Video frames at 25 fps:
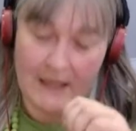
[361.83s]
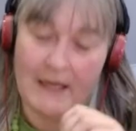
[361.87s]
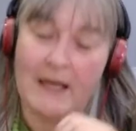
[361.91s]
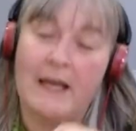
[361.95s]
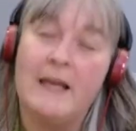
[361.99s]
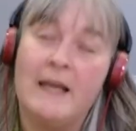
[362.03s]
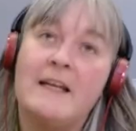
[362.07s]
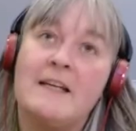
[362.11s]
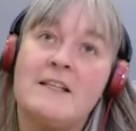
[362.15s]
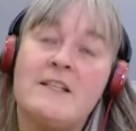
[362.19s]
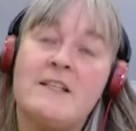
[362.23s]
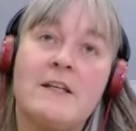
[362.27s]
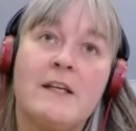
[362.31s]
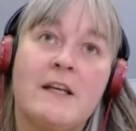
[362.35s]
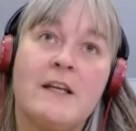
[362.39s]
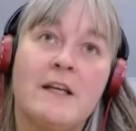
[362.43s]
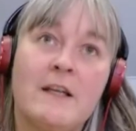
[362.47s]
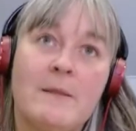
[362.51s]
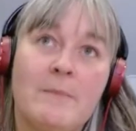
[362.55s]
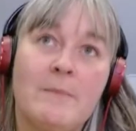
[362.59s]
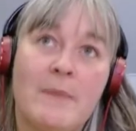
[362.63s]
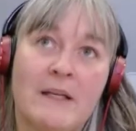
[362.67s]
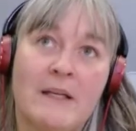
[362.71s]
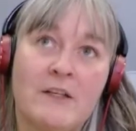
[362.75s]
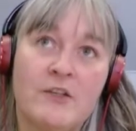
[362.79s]
And as you can
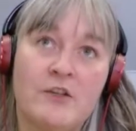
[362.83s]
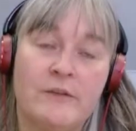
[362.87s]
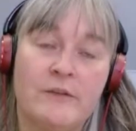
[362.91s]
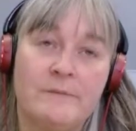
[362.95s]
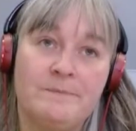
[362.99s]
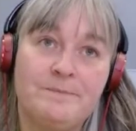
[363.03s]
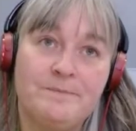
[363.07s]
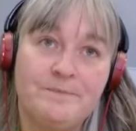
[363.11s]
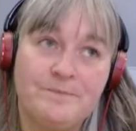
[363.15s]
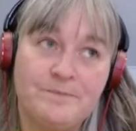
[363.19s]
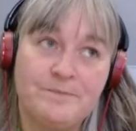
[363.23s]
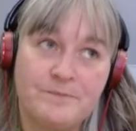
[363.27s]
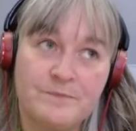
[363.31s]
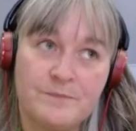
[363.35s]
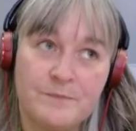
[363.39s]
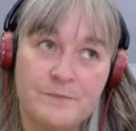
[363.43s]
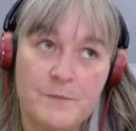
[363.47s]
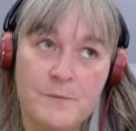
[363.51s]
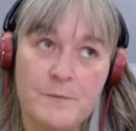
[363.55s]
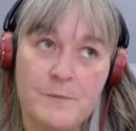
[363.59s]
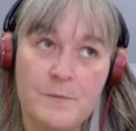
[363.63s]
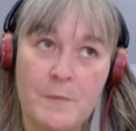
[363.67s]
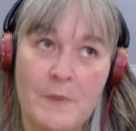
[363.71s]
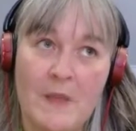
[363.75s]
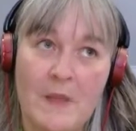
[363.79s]
imagine,
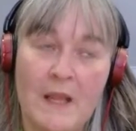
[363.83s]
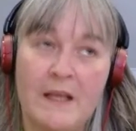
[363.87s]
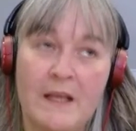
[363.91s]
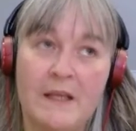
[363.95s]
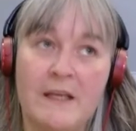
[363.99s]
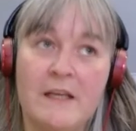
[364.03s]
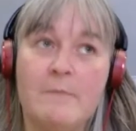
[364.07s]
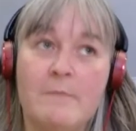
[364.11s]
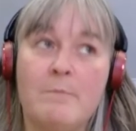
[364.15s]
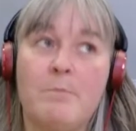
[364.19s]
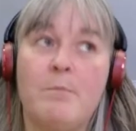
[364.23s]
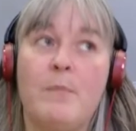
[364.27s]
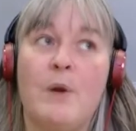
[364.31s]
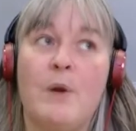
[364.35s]
in